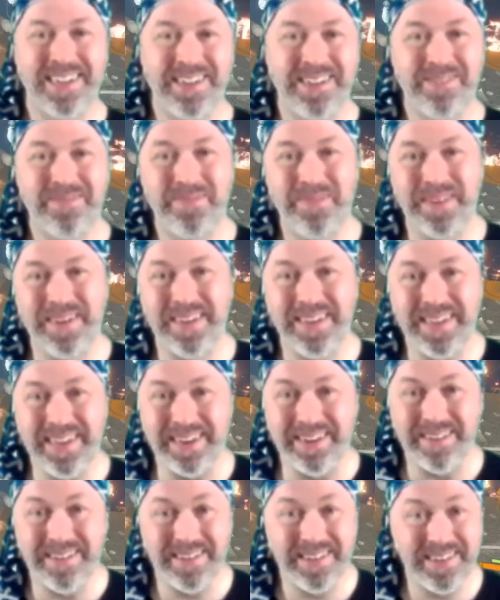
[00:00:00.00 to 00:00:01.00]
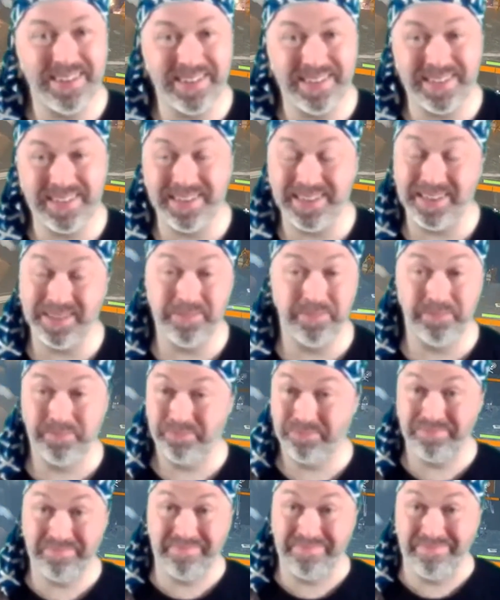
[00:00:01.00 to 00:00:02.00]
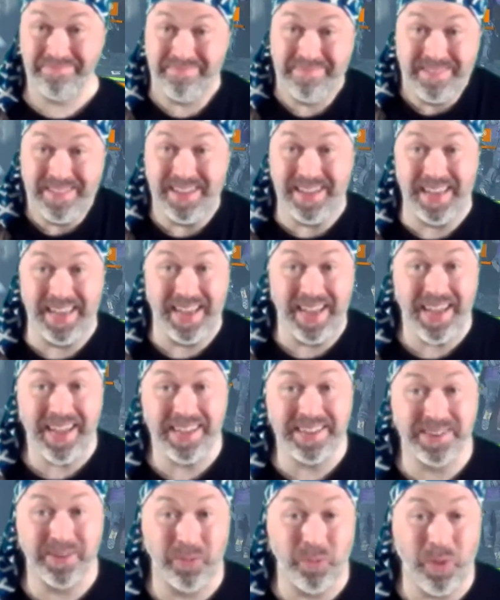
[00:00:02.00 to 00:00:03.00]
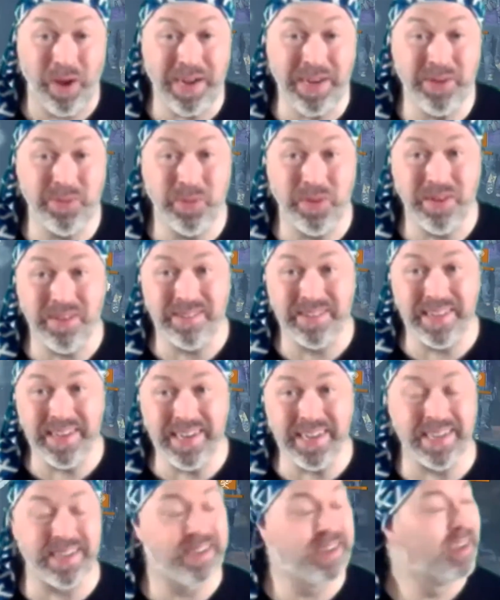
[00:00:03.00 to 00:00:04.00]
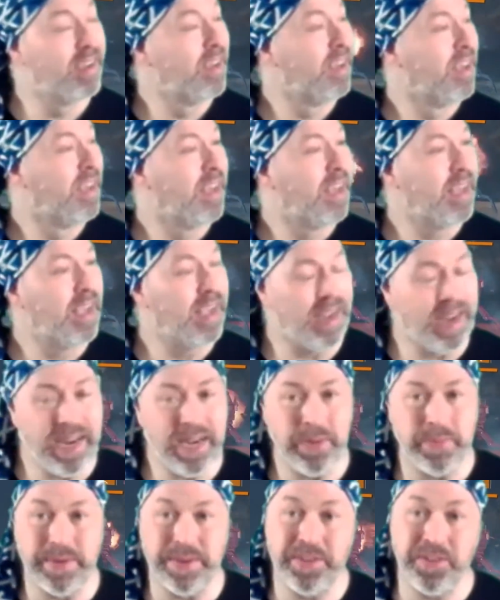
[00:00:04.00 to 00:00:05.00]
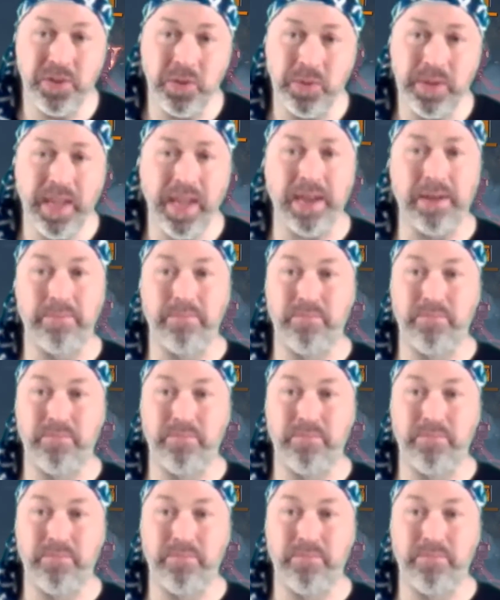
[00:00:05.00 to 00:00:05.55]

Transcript: But you know, it's hey, it's a wide world, isn't it? Anyway, so yeah,